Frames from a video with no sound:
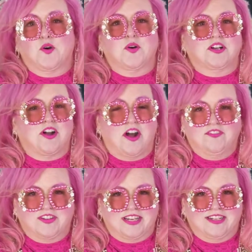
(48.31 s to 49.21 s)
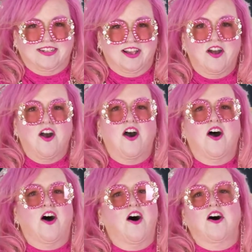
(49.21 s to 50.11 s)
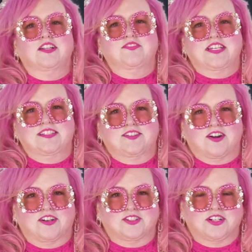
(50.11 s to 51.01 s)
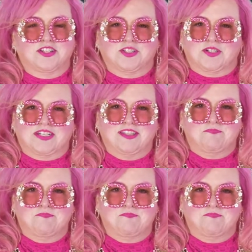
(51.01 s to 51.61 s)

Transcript: or coffee, all of these cards are included in the